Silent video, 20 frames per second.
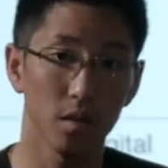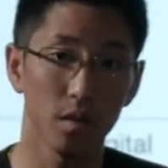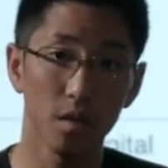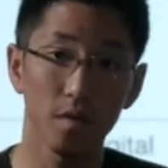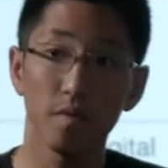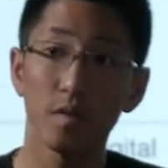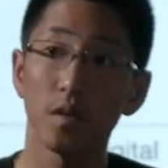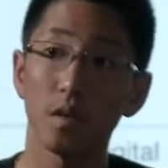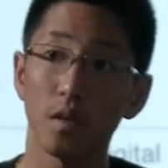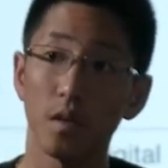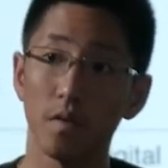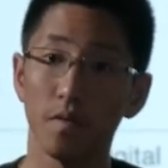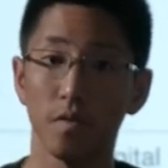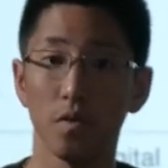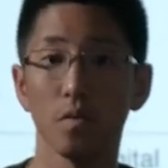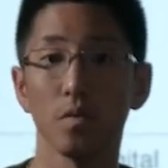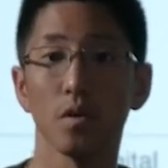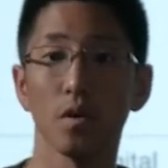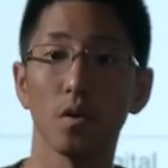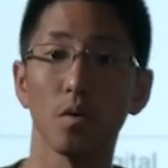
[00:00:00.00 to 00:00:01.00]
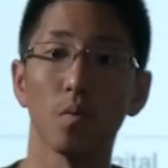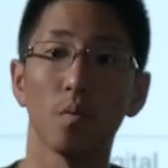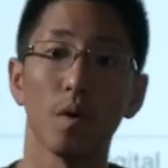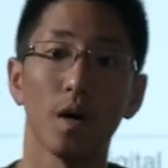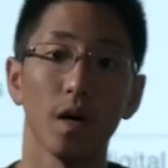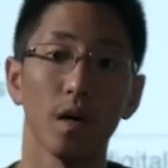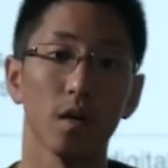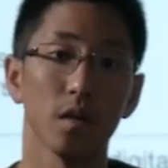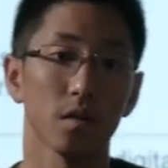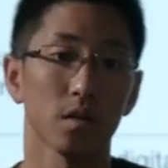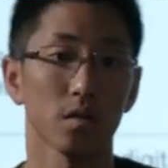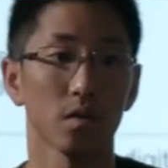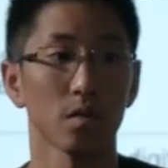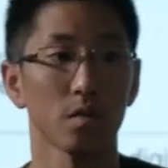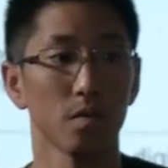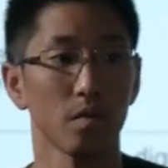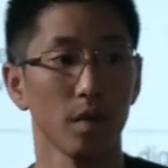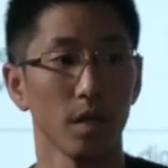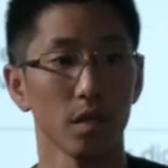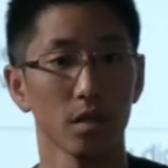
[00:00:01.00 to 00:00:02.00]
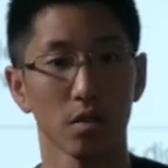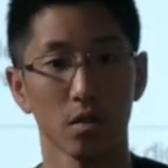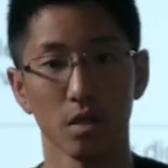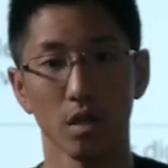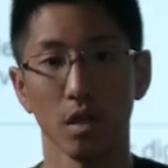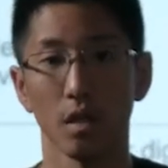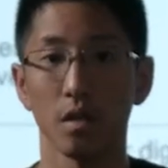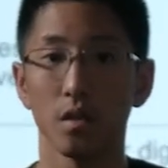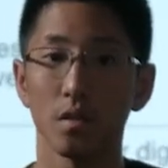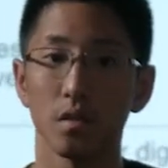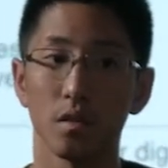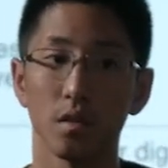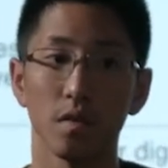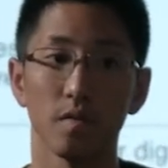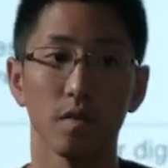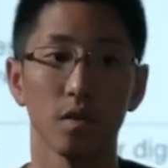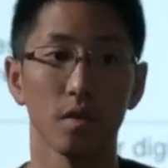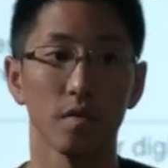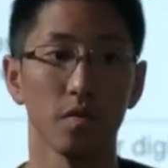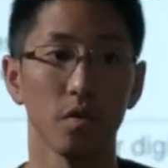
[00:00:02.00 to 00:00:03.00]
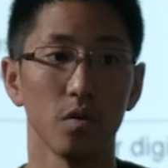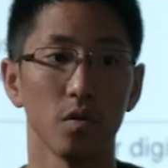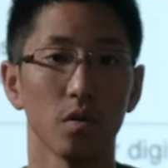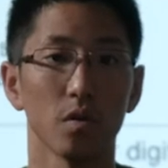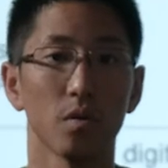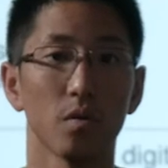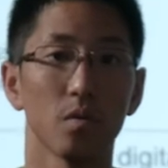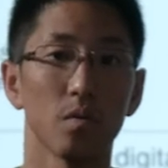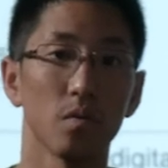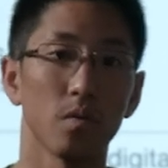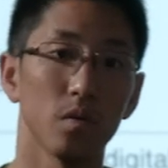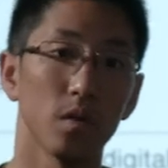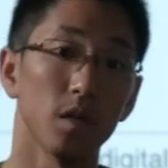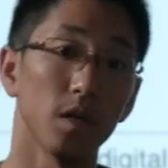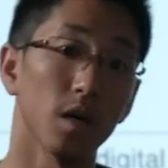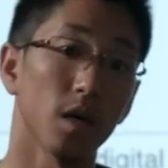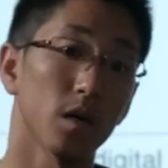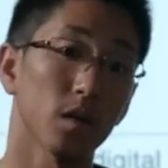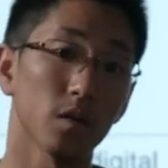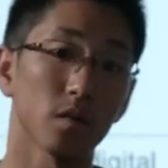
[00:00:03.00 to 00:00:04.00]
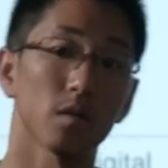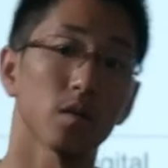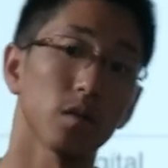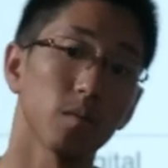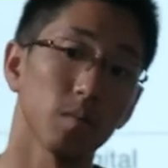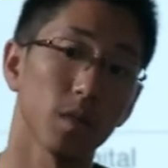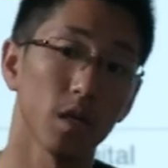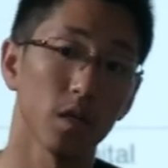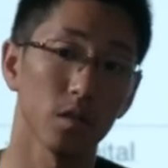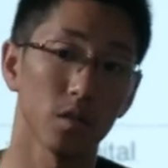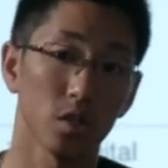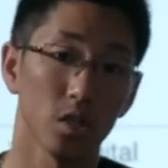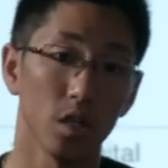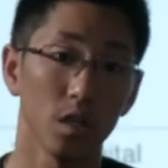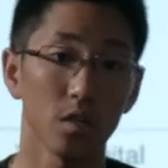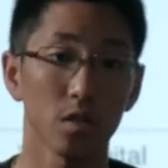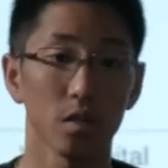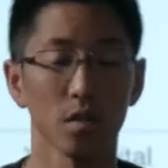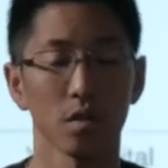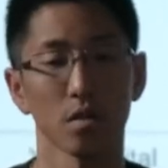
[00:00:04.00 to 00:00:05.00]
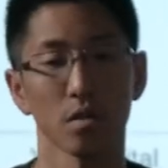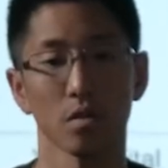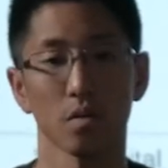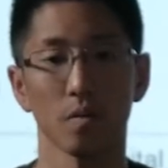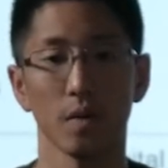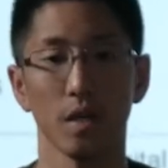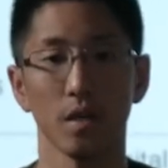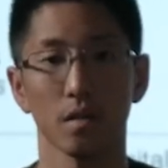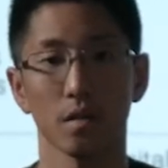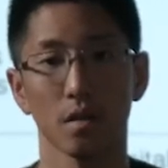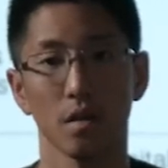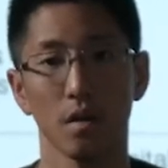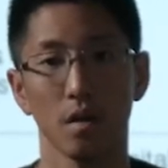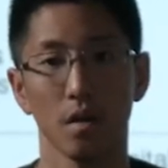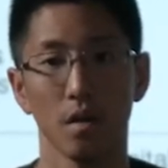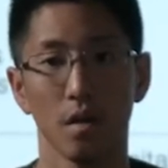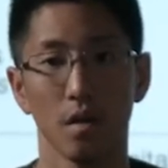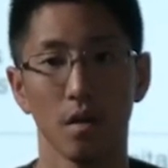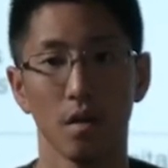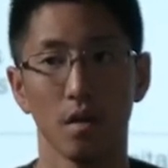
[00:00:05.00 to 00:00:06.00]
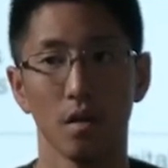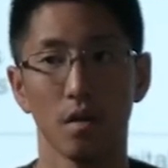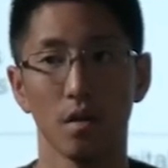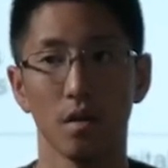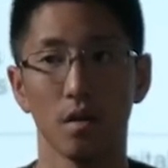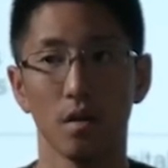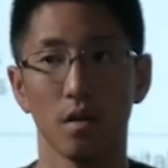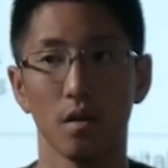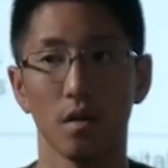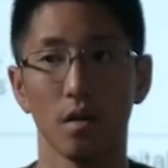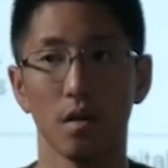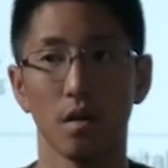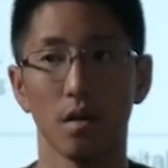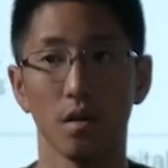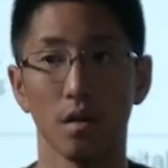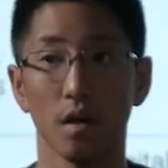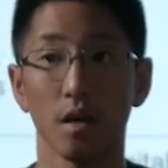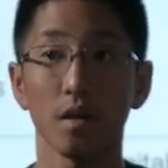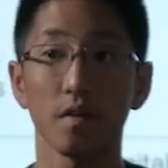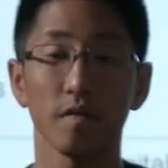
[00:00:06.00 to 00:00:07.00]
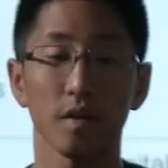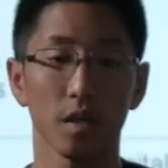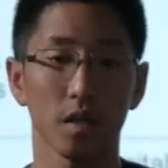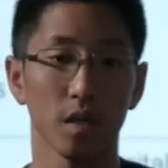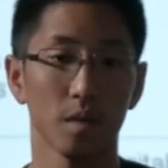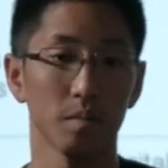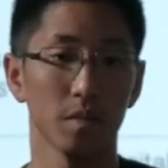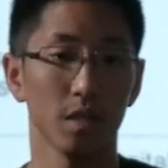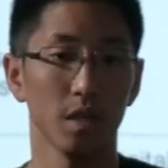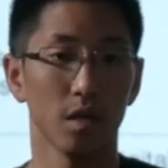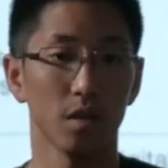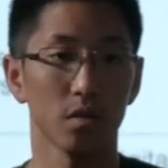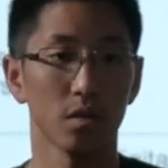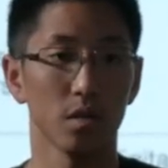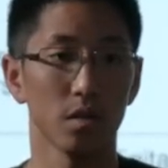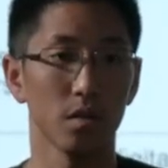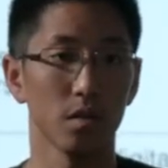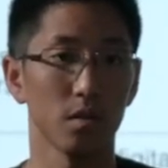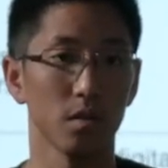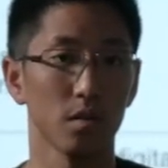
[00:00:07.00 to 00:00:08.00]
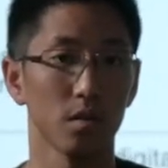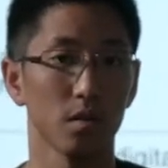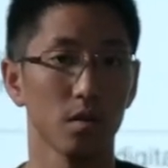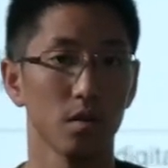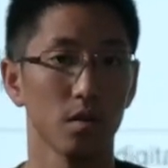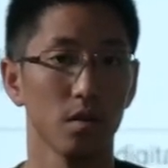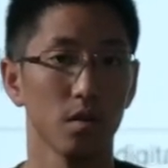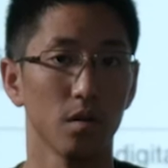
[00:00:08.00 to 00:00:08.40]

even if you know why certain weights changed, even if you know the algorithm that is changing those weights, a lot of it comes down to